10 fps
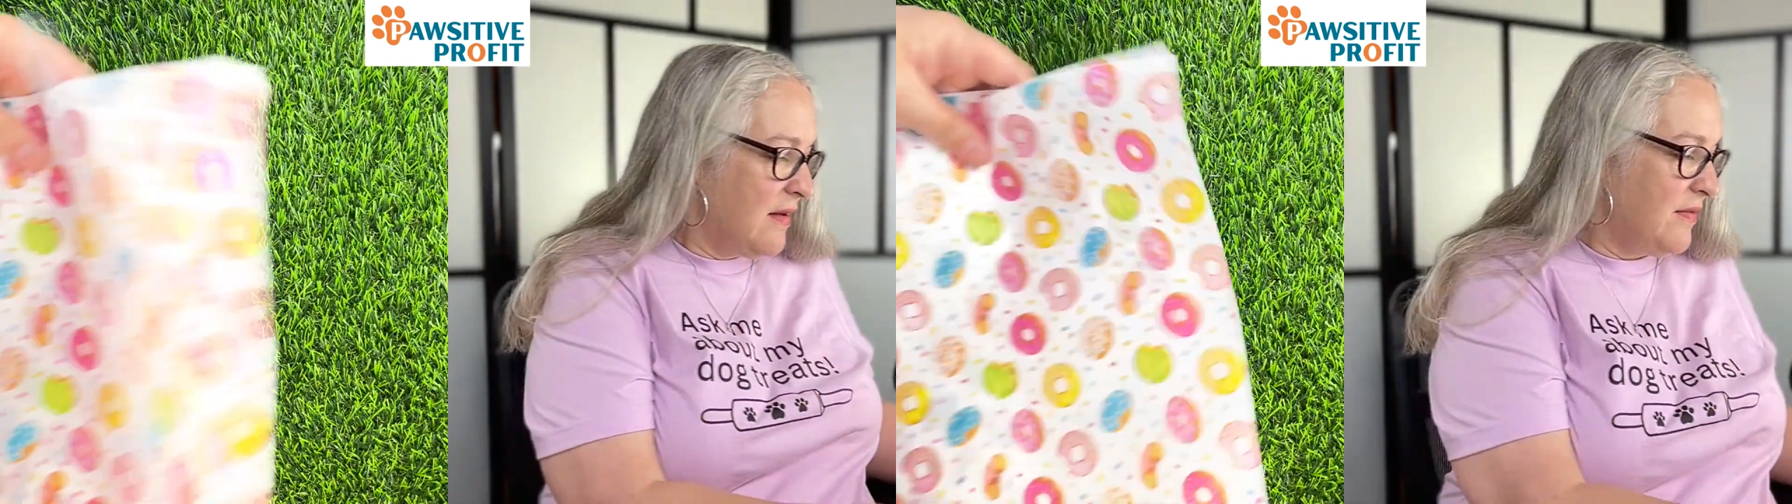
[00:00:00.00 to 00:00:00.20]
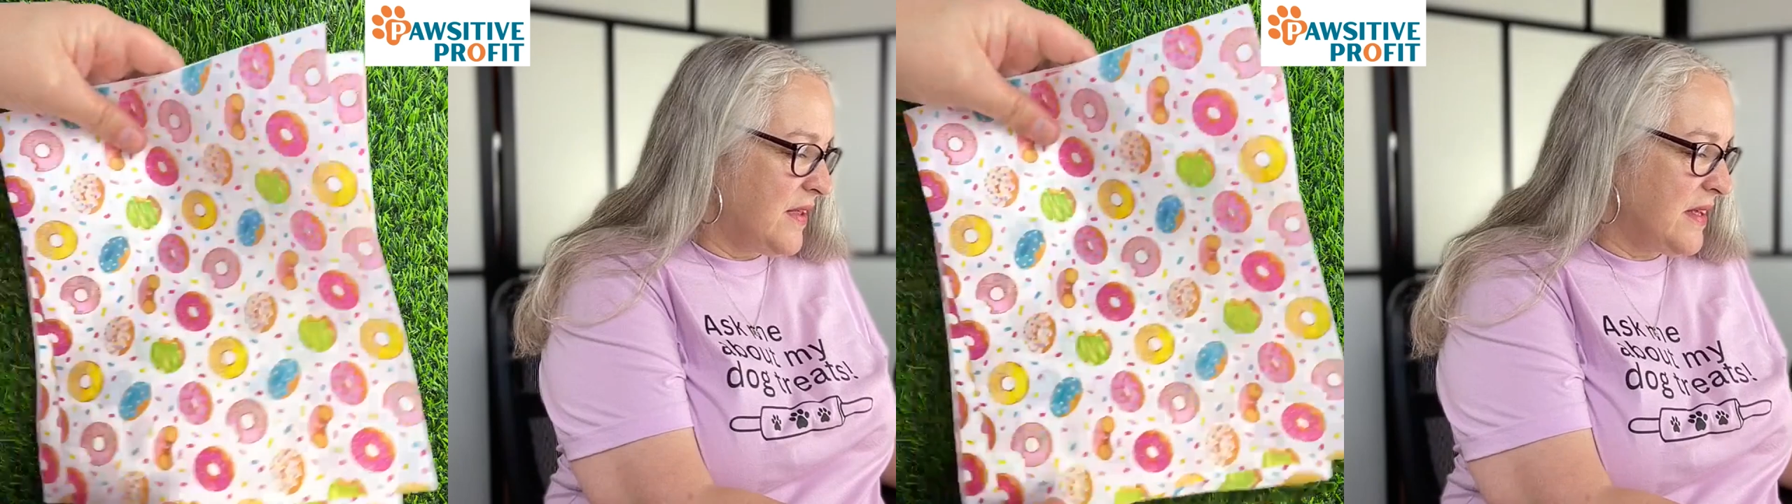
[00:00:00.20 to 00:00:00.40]

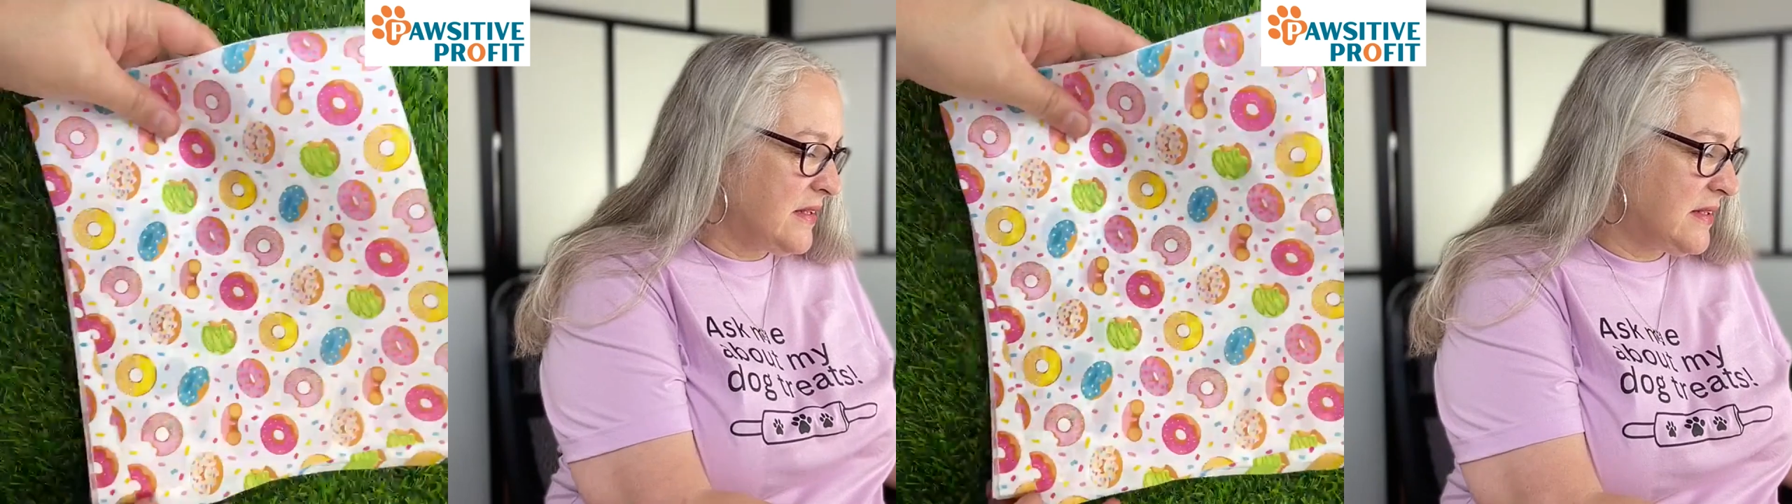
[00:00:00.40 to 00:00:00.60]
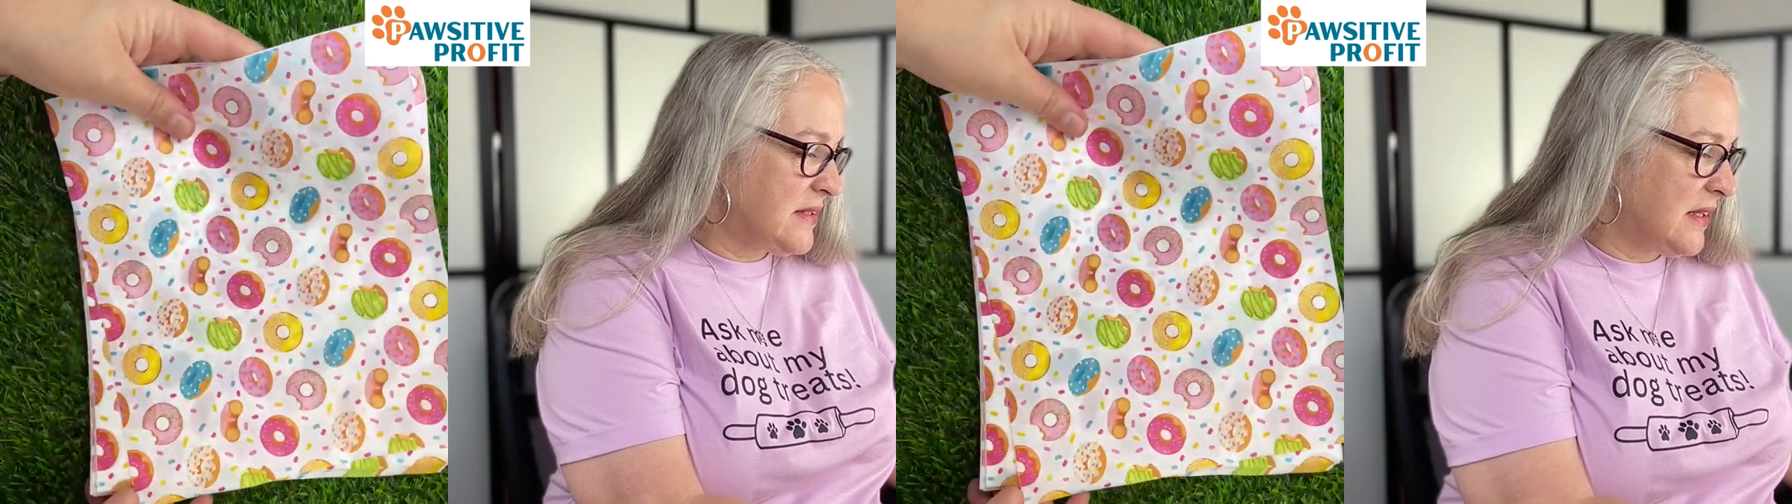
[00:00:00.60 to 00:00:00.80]

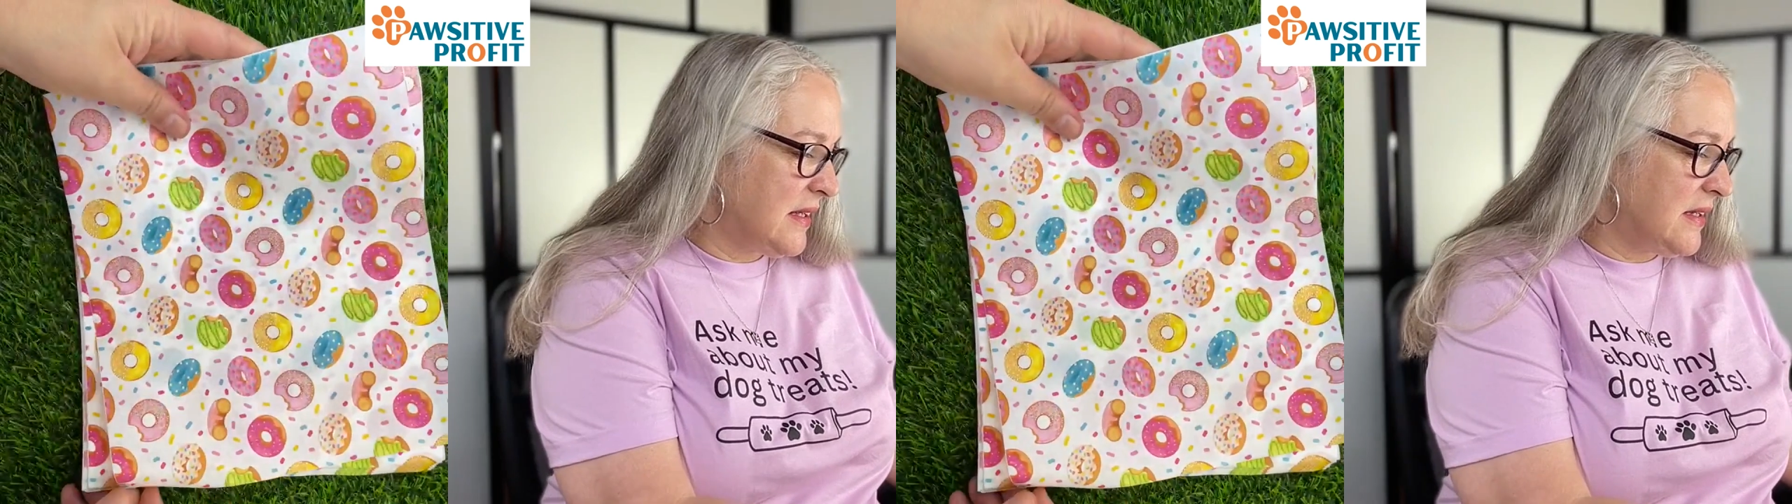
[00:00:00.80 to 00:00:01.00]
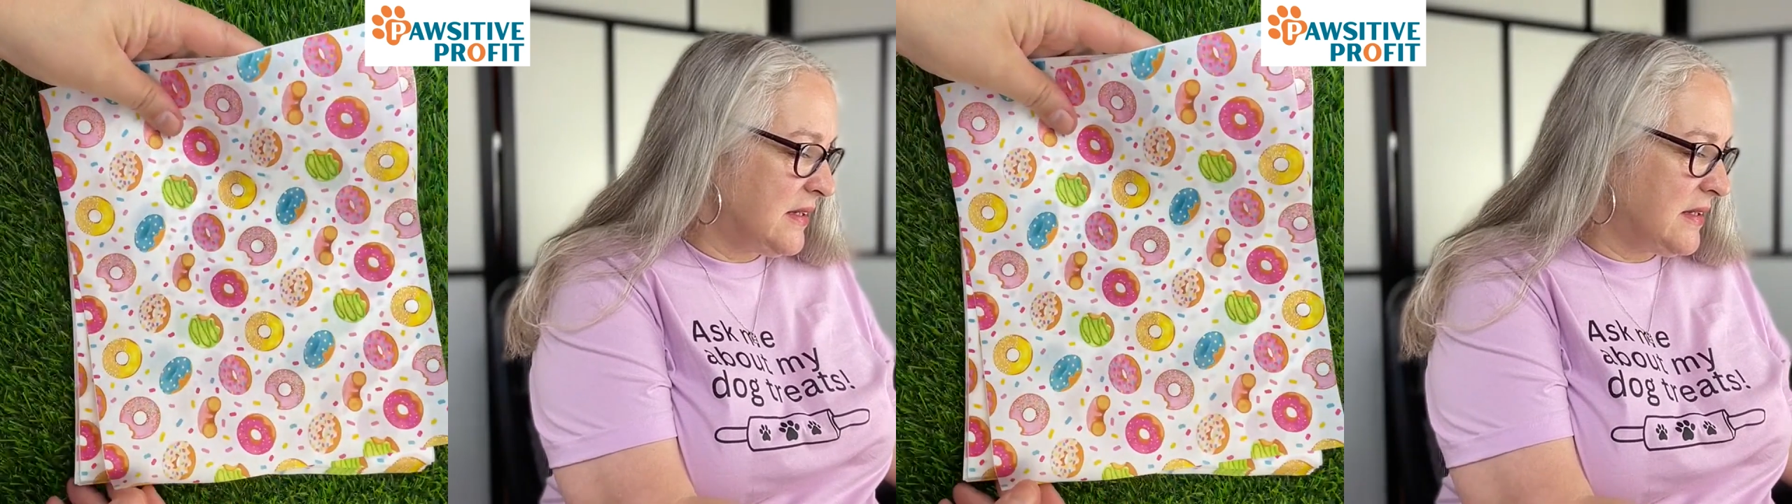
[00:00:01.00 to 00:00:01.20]
This
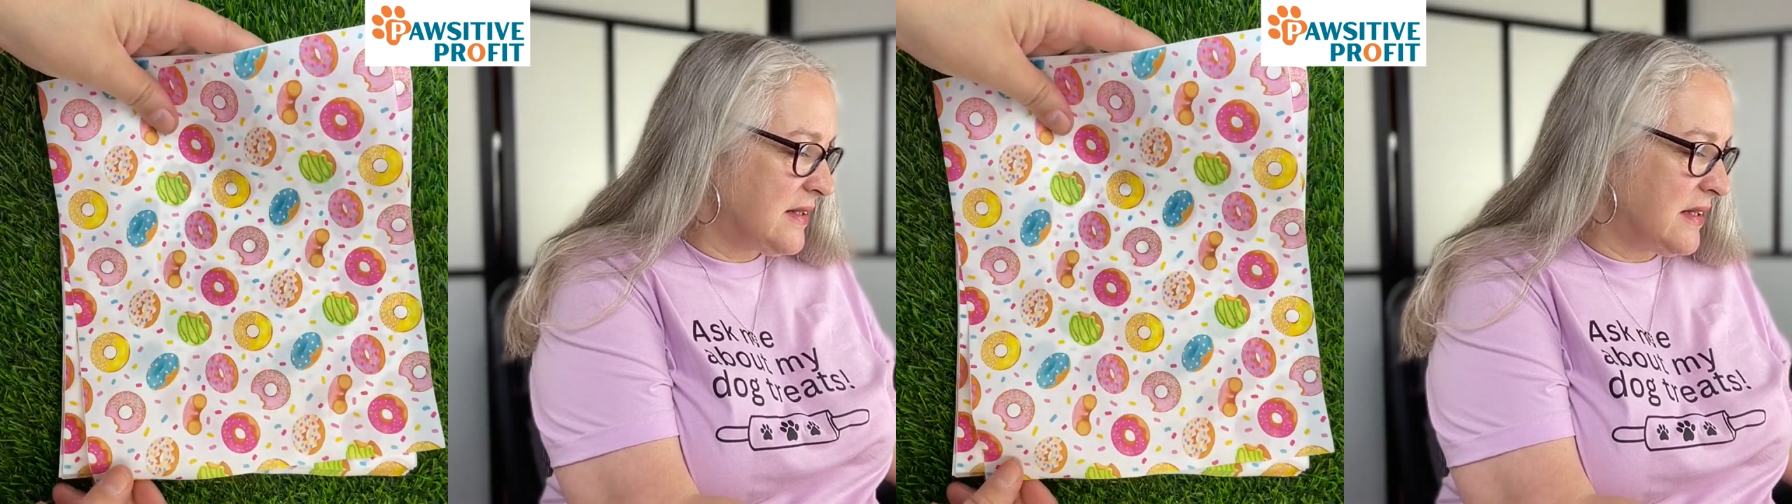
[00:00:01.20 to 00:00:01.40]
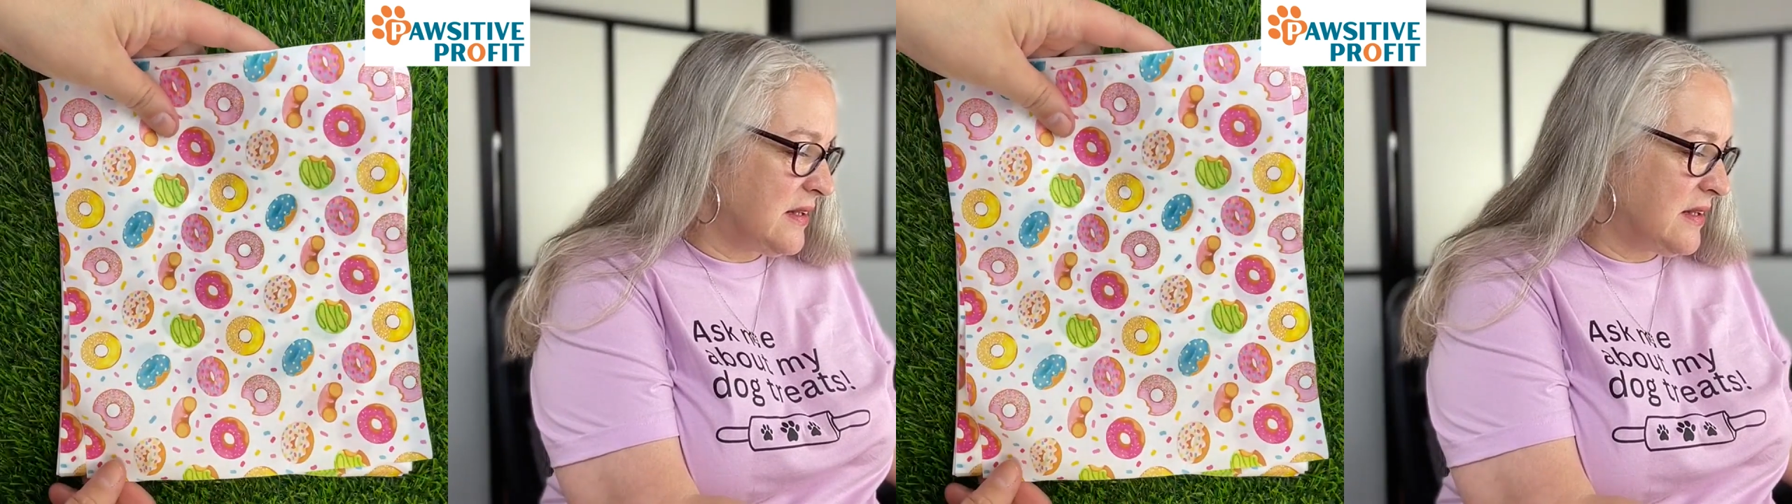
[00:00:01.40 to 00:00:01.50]
is